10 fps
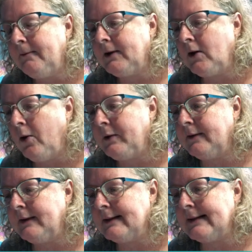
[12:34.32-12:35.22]
been holding
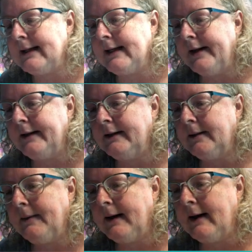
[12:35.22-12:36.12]
things down in the
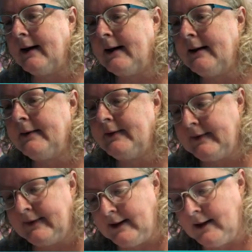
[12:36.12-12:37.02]

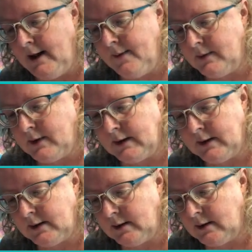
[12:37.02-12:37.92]
past. I'm just